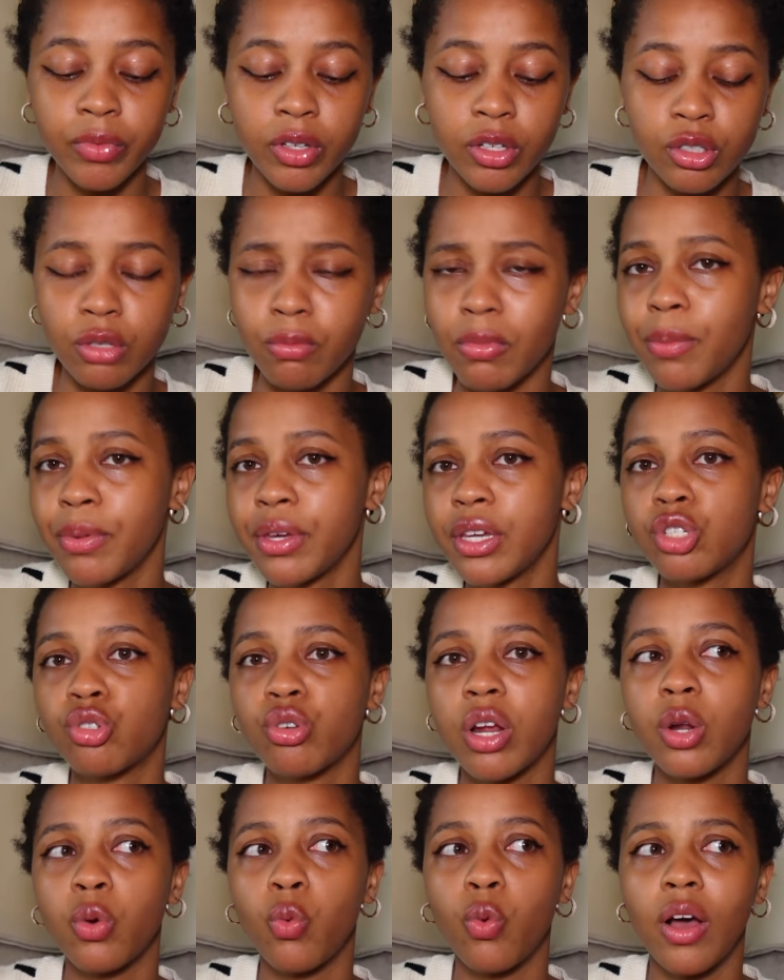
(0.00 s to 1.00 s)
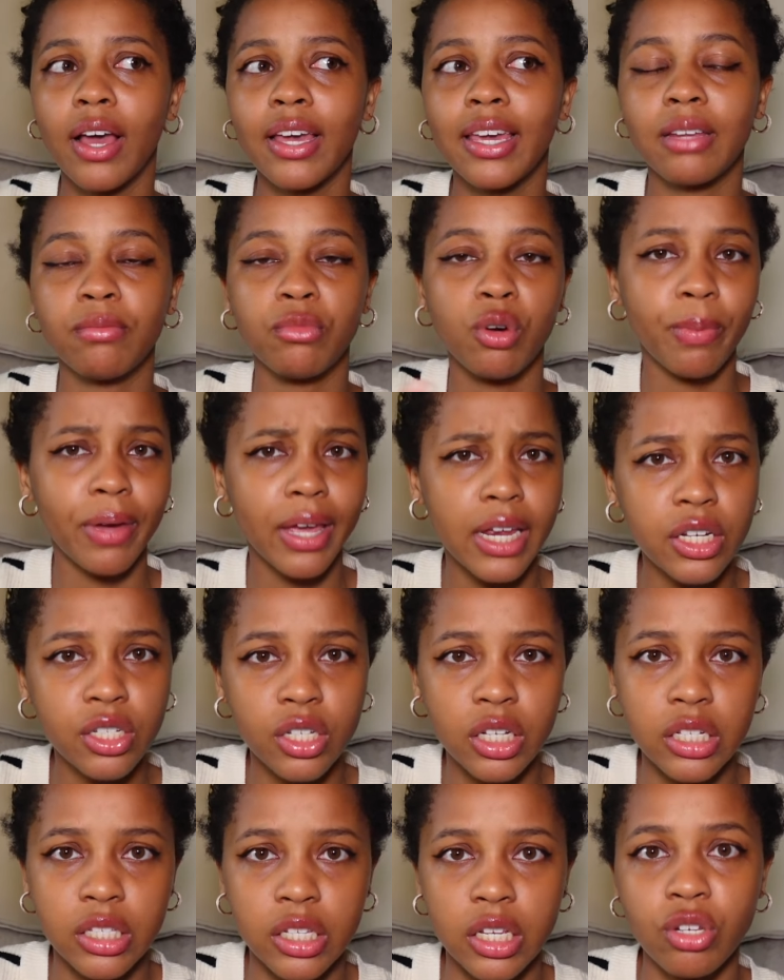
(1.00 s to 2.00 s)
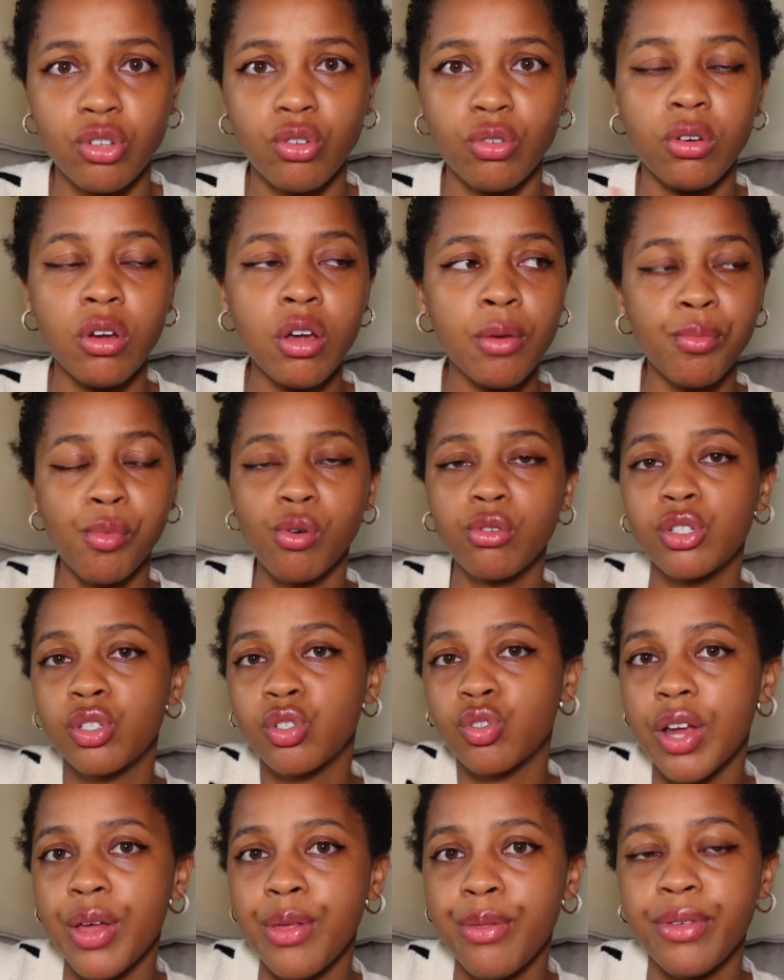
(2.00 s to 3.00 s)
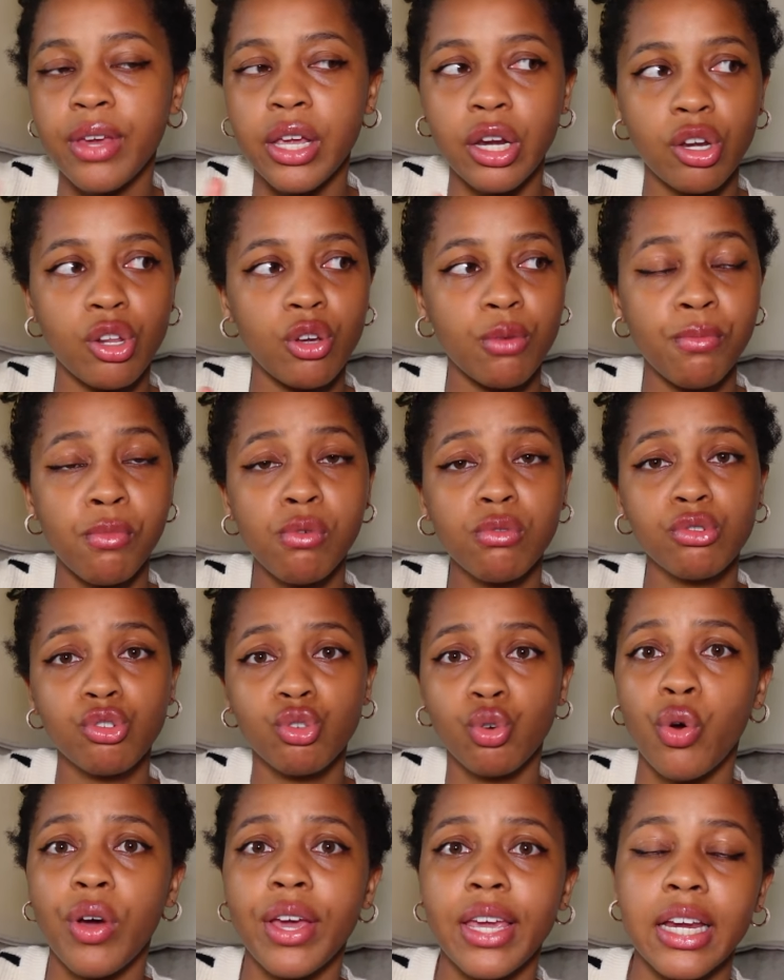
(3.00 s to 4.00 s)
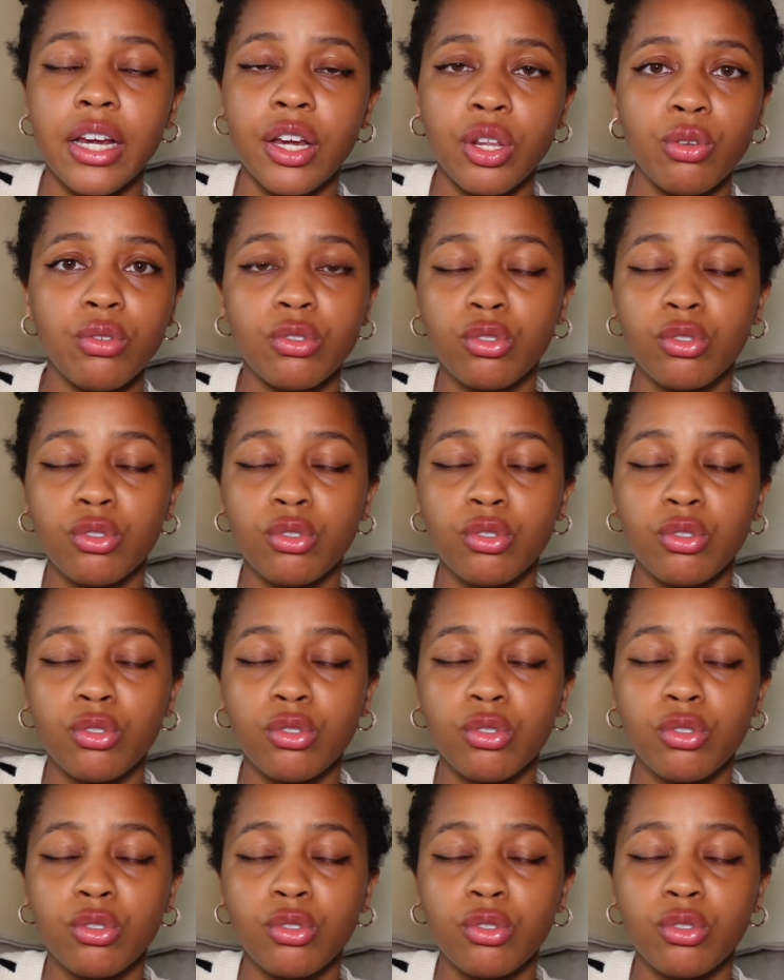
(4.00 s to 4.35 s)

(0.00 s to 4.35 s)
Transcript: So maybe He's trying to work in more patience in you, more strength in you, more joy in you.